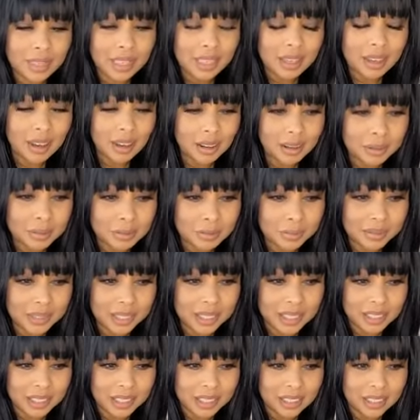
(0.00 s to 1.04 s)

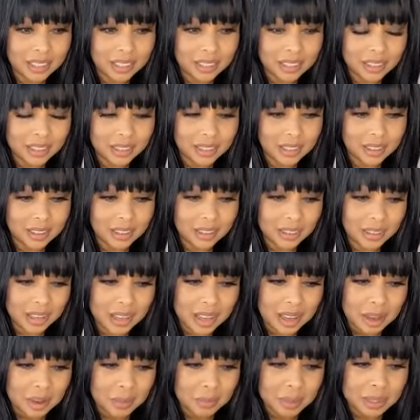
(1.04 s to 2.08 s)

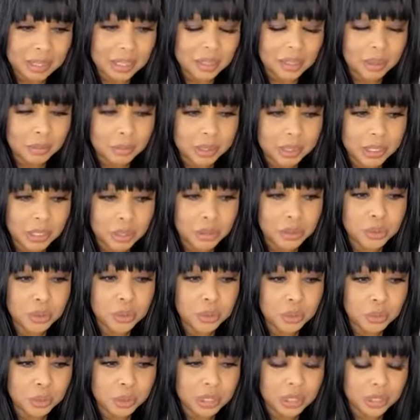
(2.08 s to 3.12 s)
but the
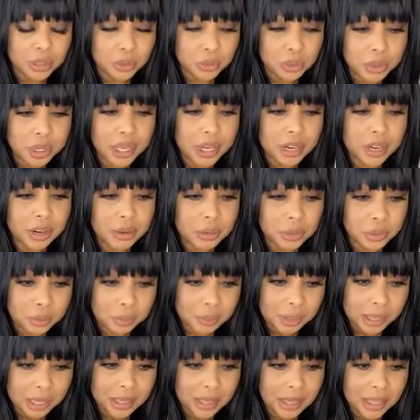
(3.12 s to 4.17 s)
new year, new
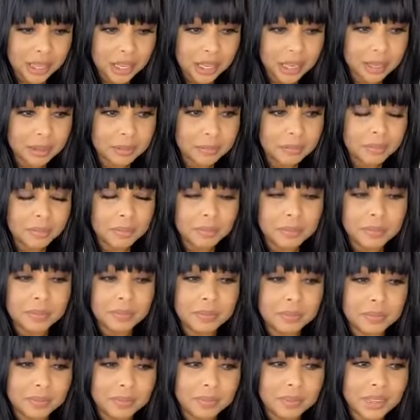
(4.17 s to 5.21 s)
me thing,
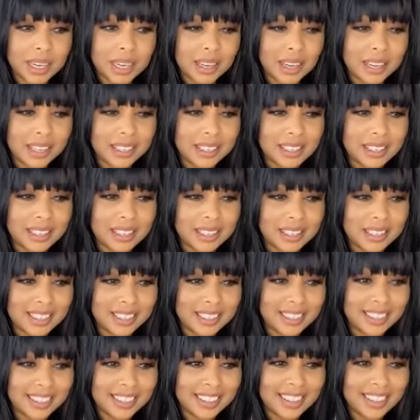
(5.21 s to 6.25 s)
it's
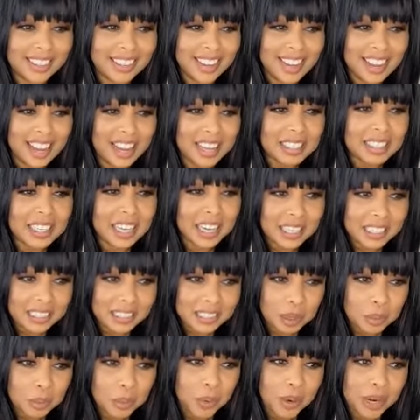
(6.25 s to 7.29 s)
like a
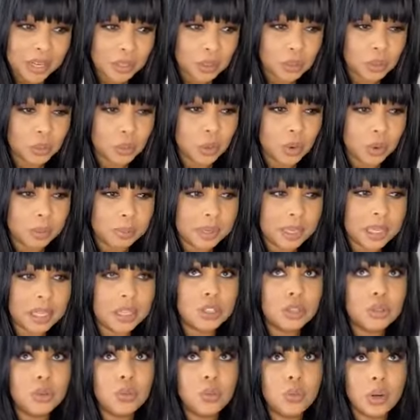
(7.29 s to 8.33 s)
double-edged sword,
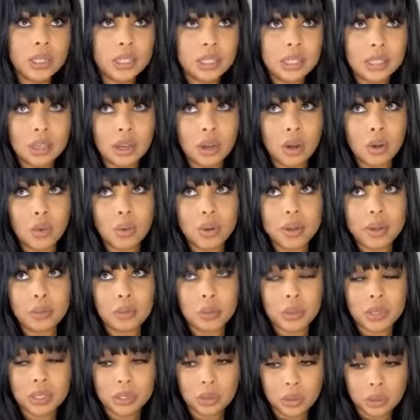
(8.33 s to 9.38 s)
because you want to go in
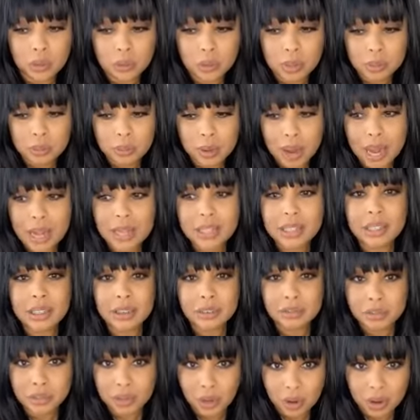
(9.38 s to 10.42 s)
with those
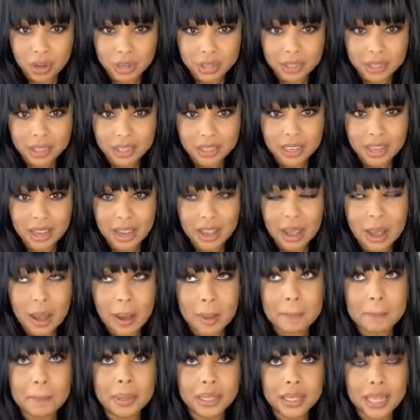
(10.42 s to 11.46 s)
positive thoughts,
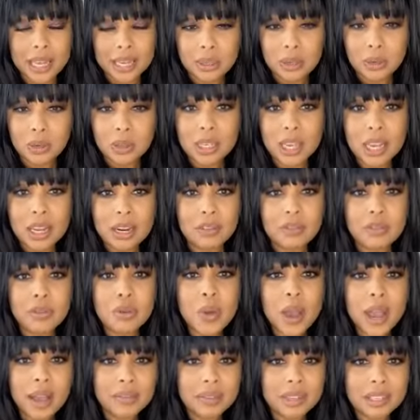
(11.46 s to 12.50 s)
but like you said, if
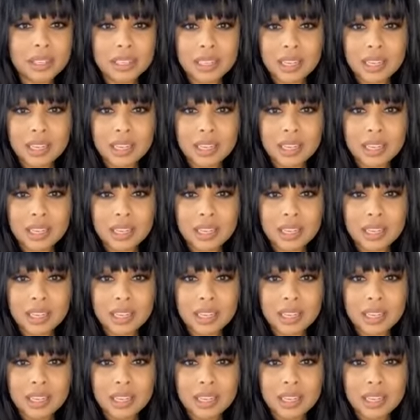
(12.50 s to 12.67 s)
you haven't